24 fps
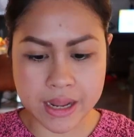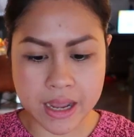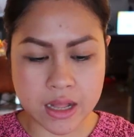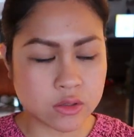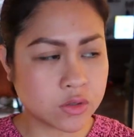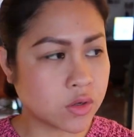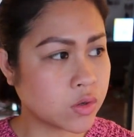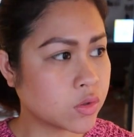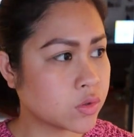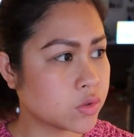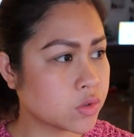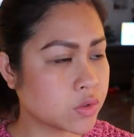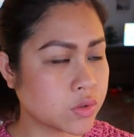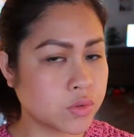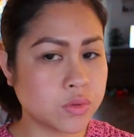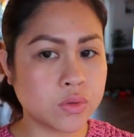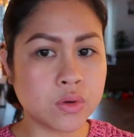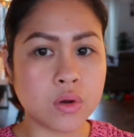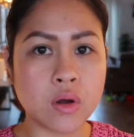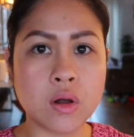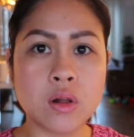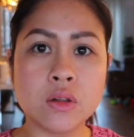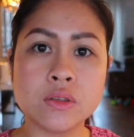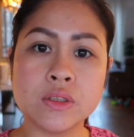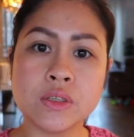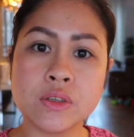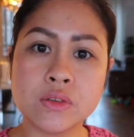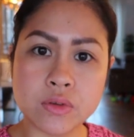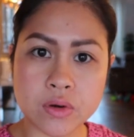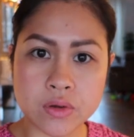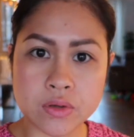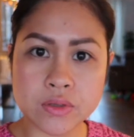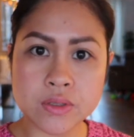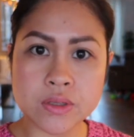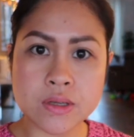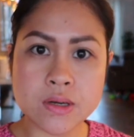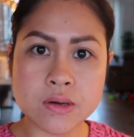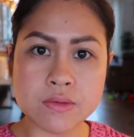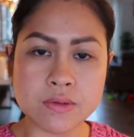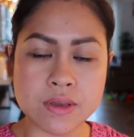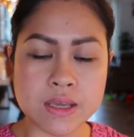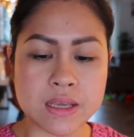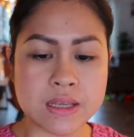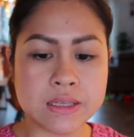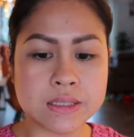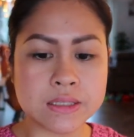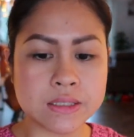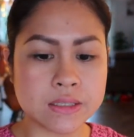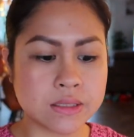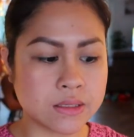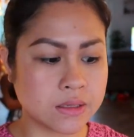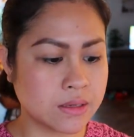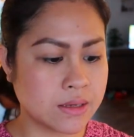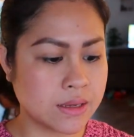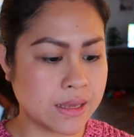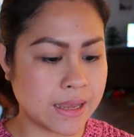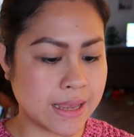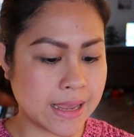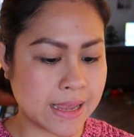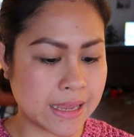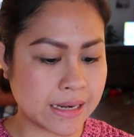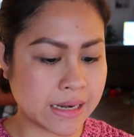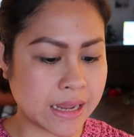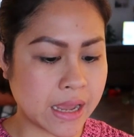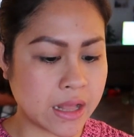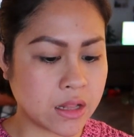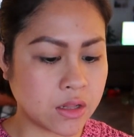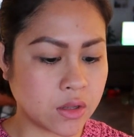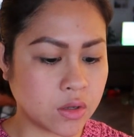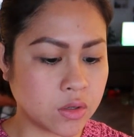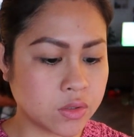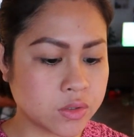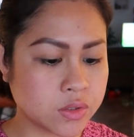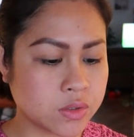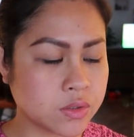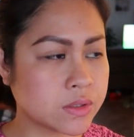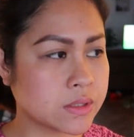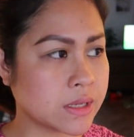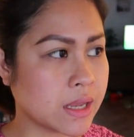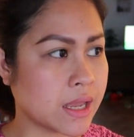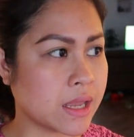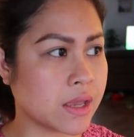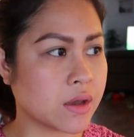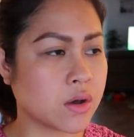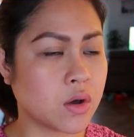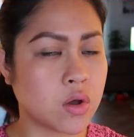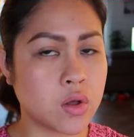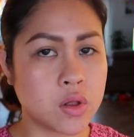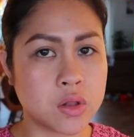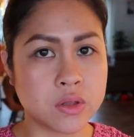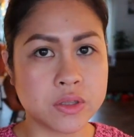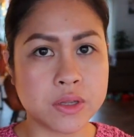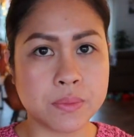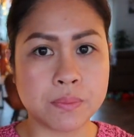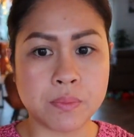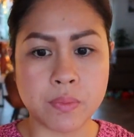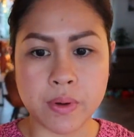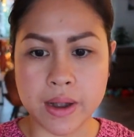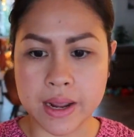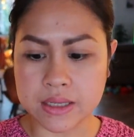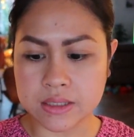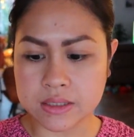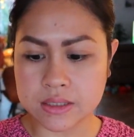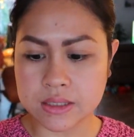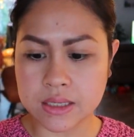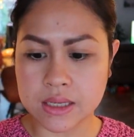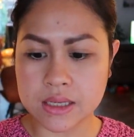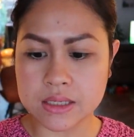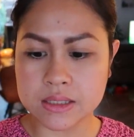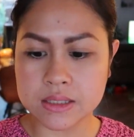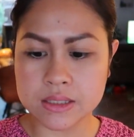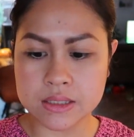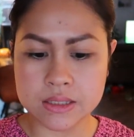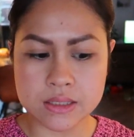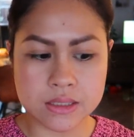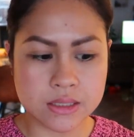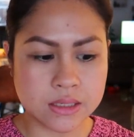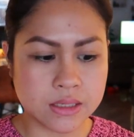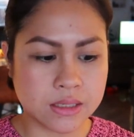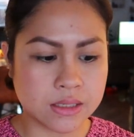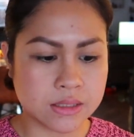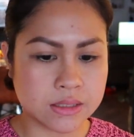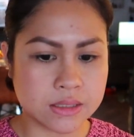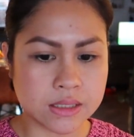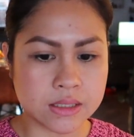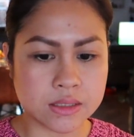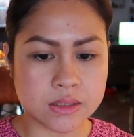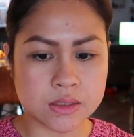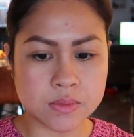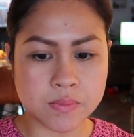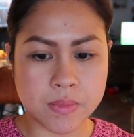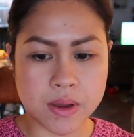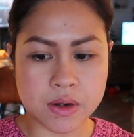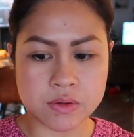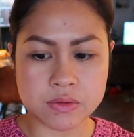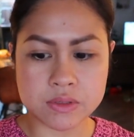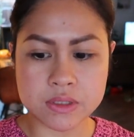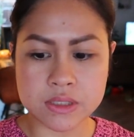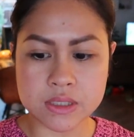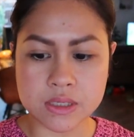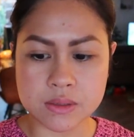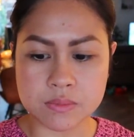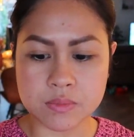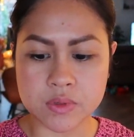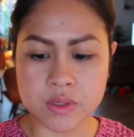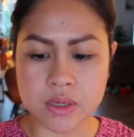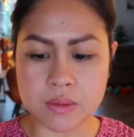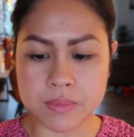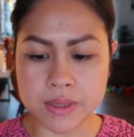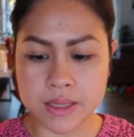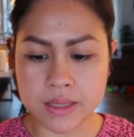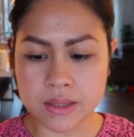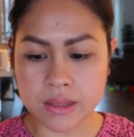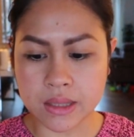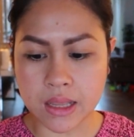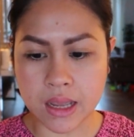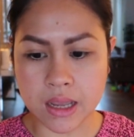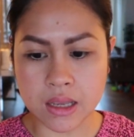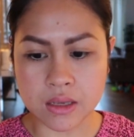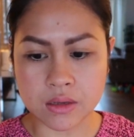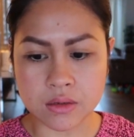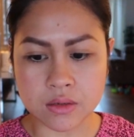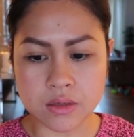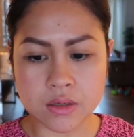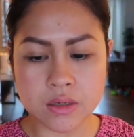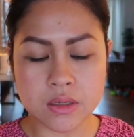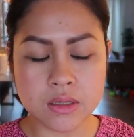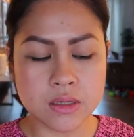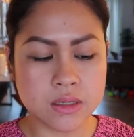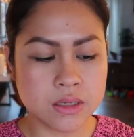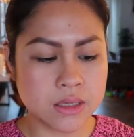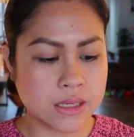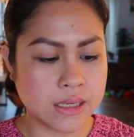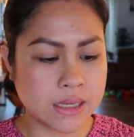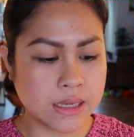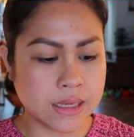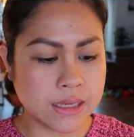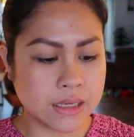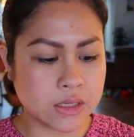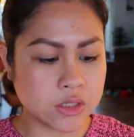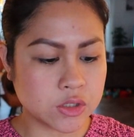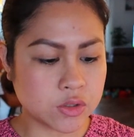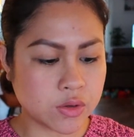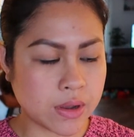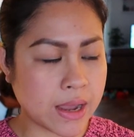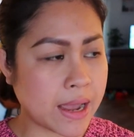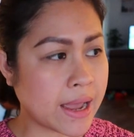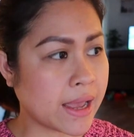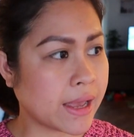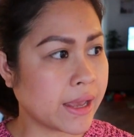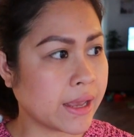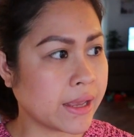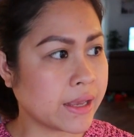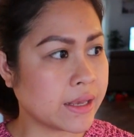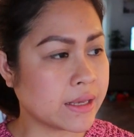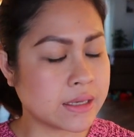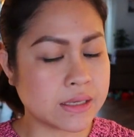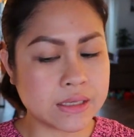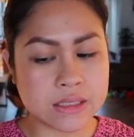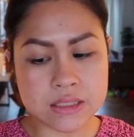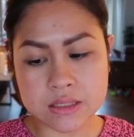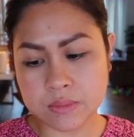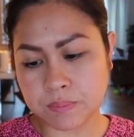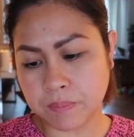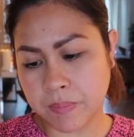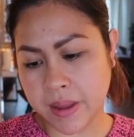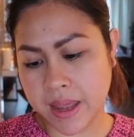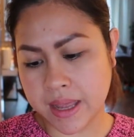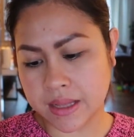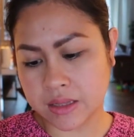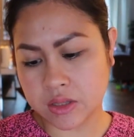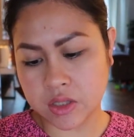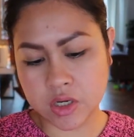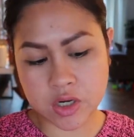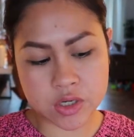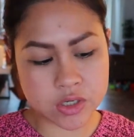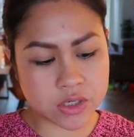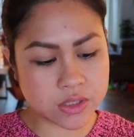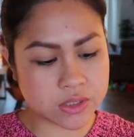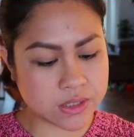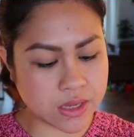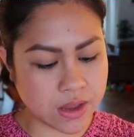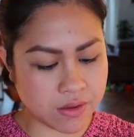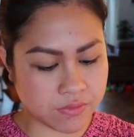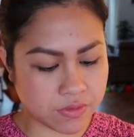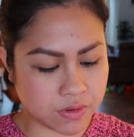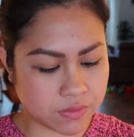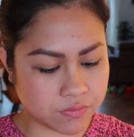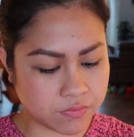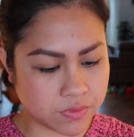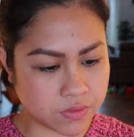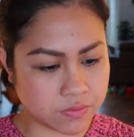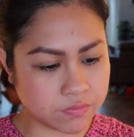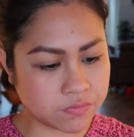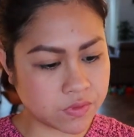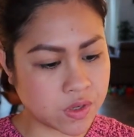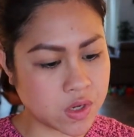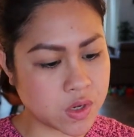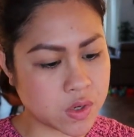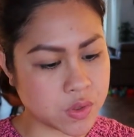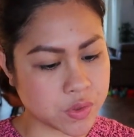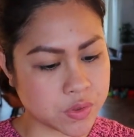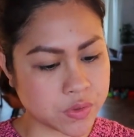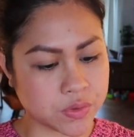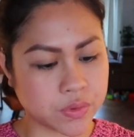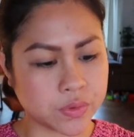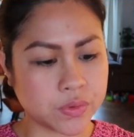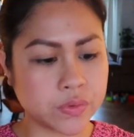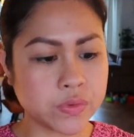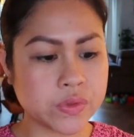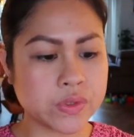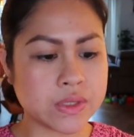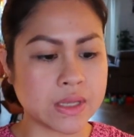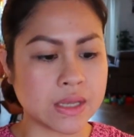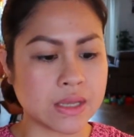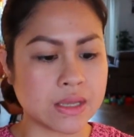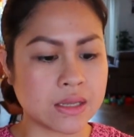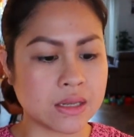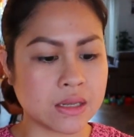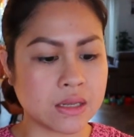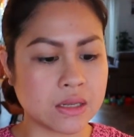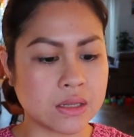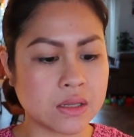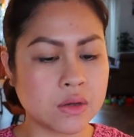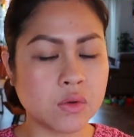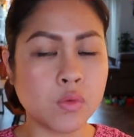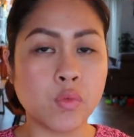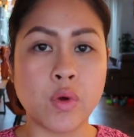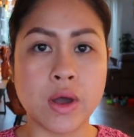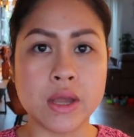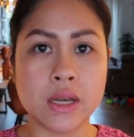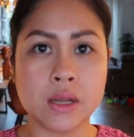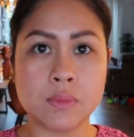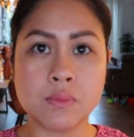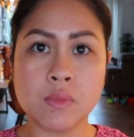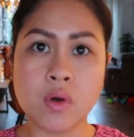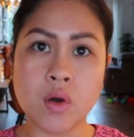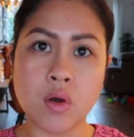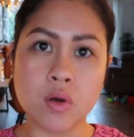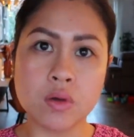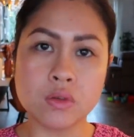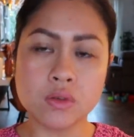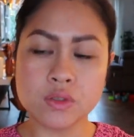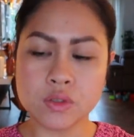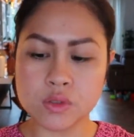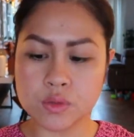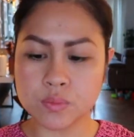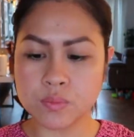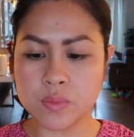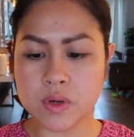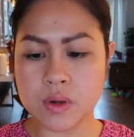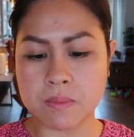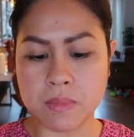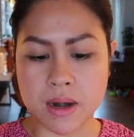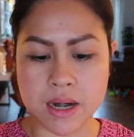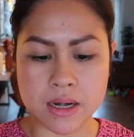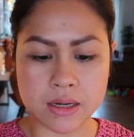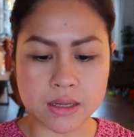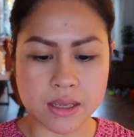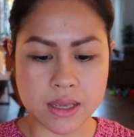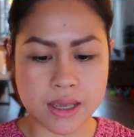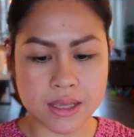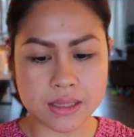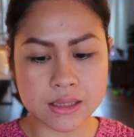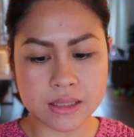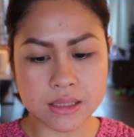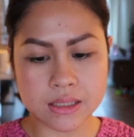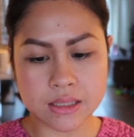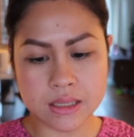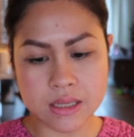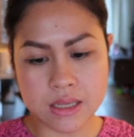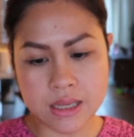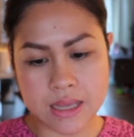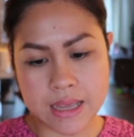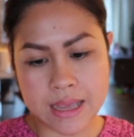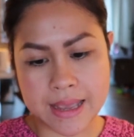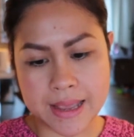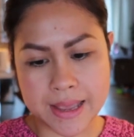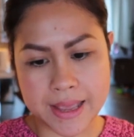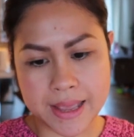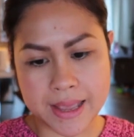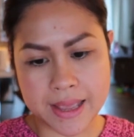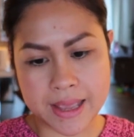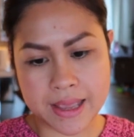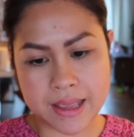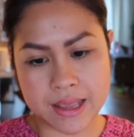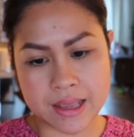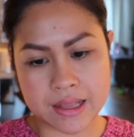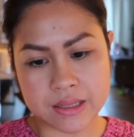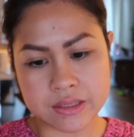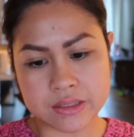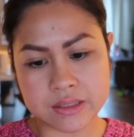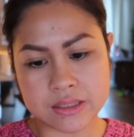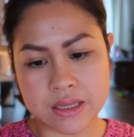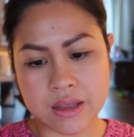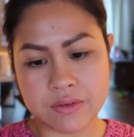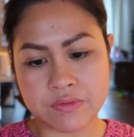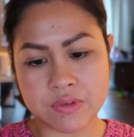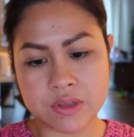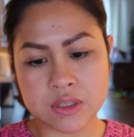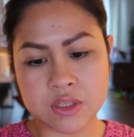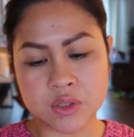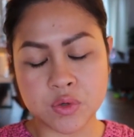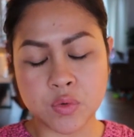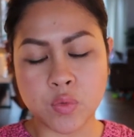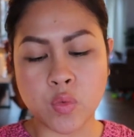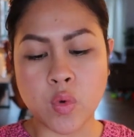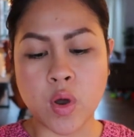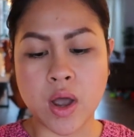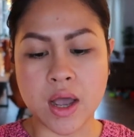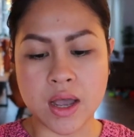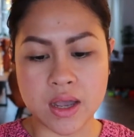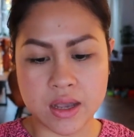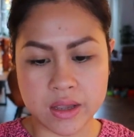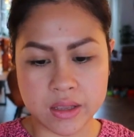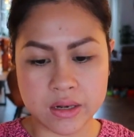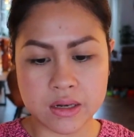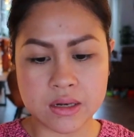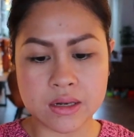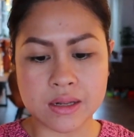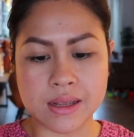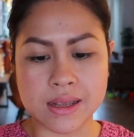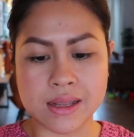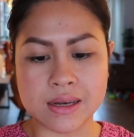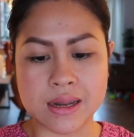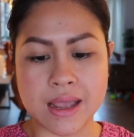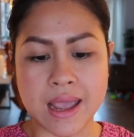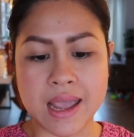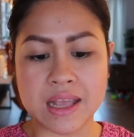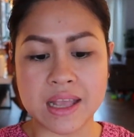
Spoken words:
I'll go through all the groceries and I'll also say all the prices since may resibo naman tayo. So I spent 37.50 euros in Wanam Home supermarket and 71.82